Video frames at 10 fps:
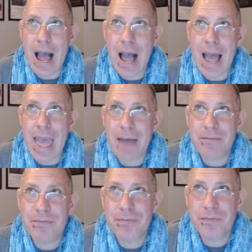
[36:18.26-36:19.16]
At
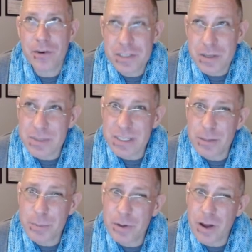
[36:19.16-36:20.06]
first I was a little
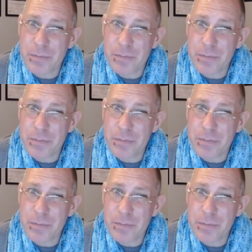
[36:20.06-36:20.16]
put off